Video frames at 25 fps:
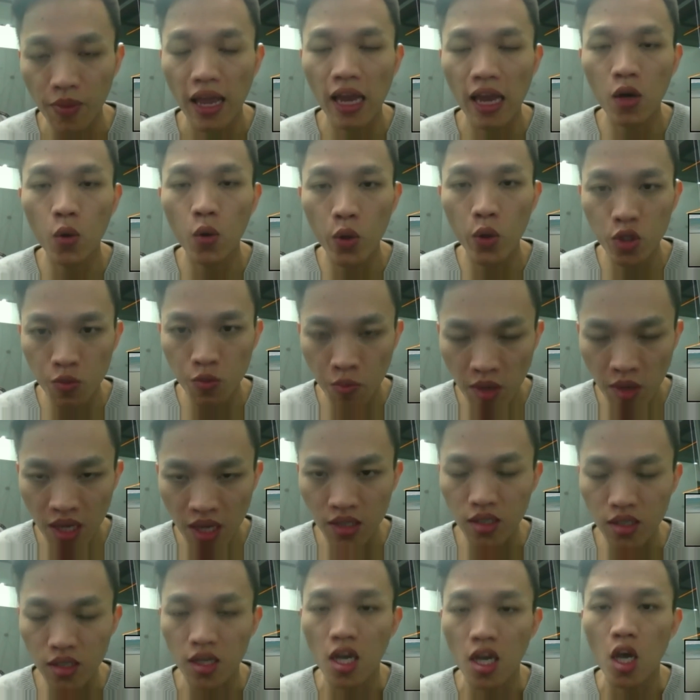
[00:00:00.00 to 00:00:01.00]
and which
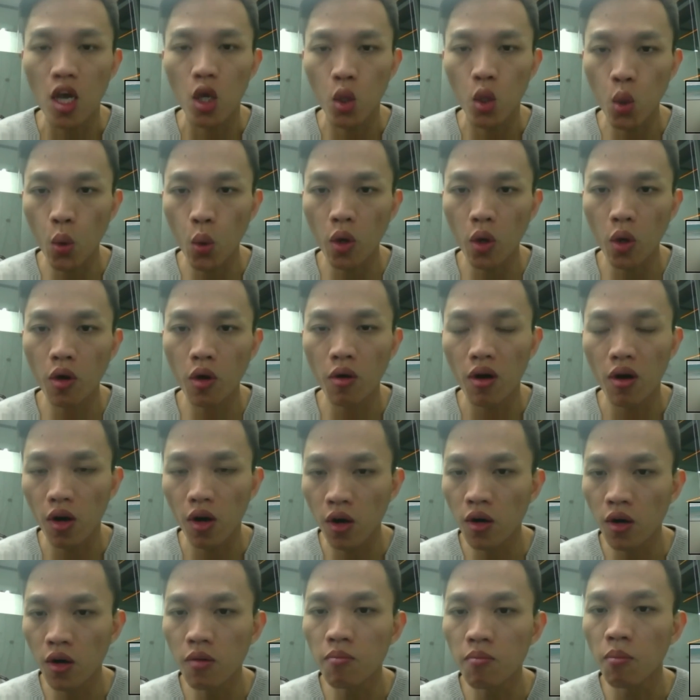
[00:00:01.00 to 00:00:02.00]
means you will
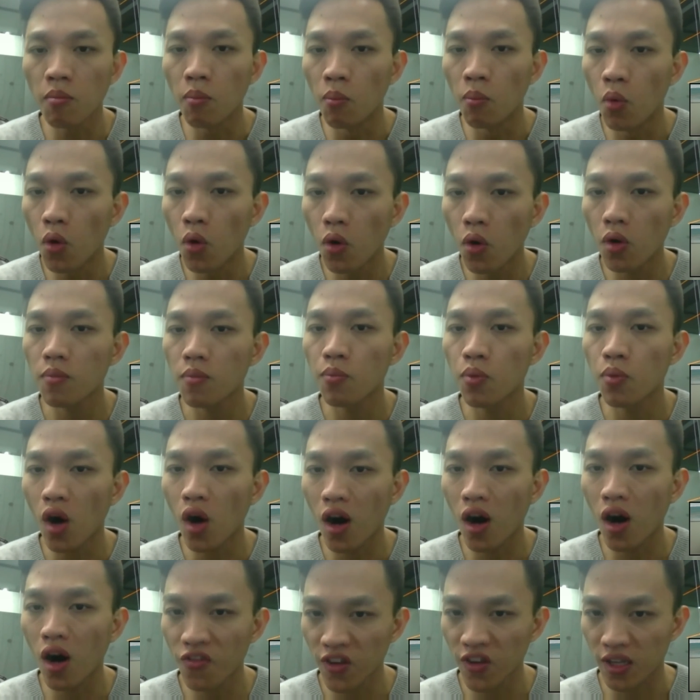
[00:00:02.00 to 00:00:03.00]
earn more
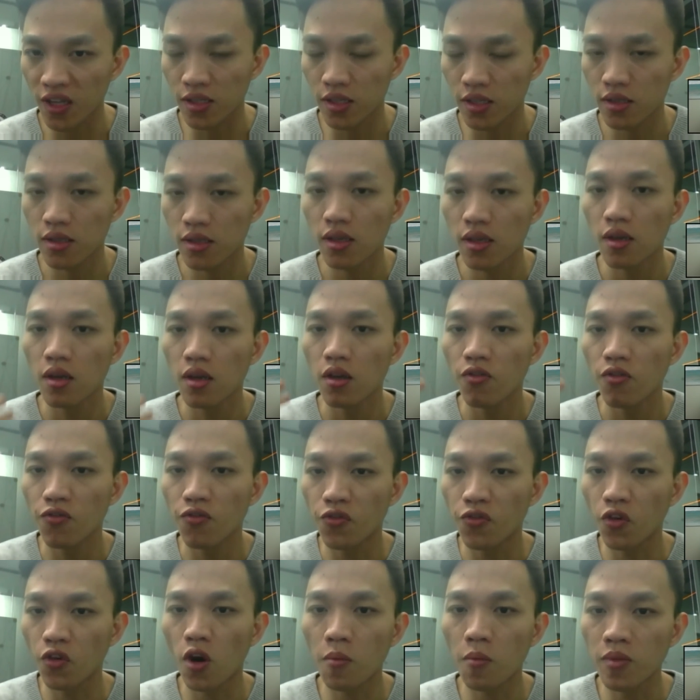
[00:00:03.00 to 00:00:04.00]
profits
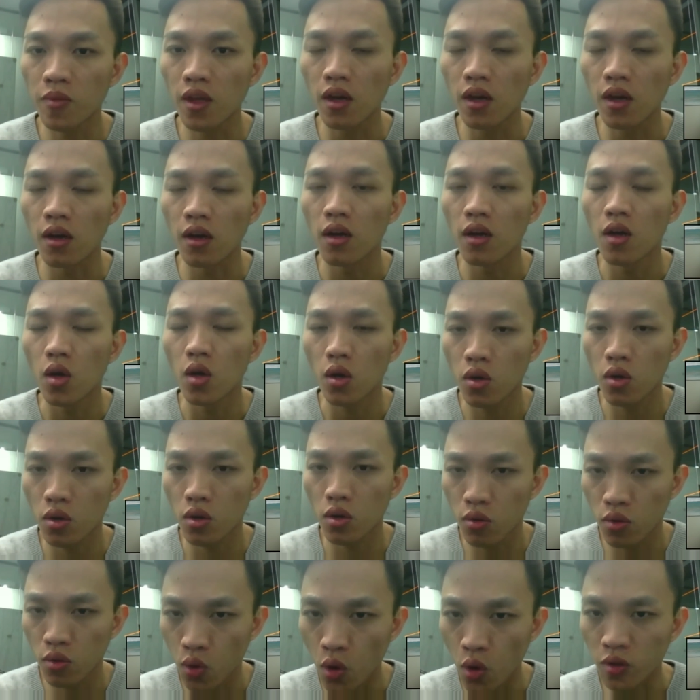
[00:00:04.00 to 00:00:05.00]
from the
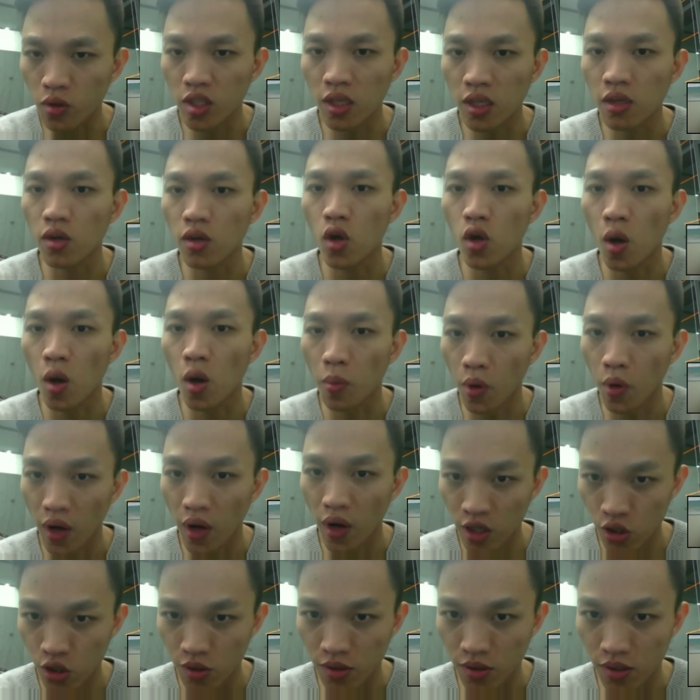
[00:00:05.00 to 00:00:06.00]
quoting
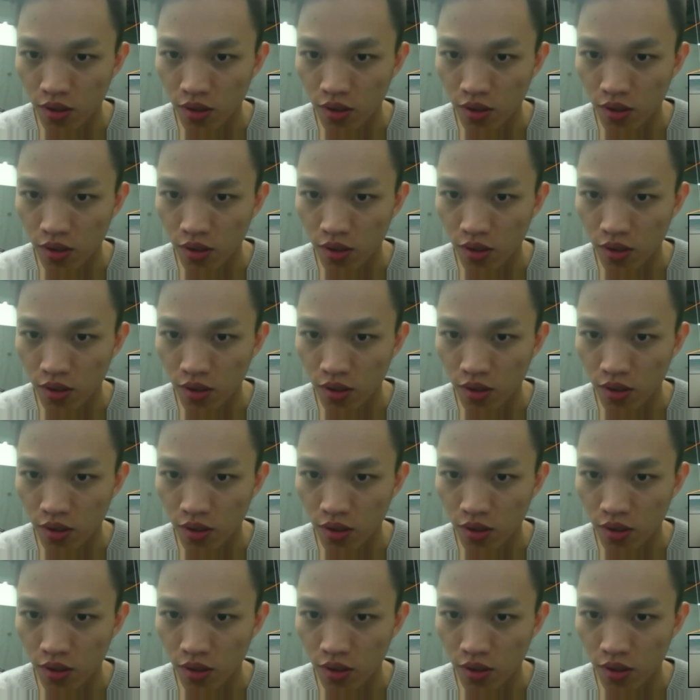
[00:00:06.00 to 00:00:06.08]
corporations.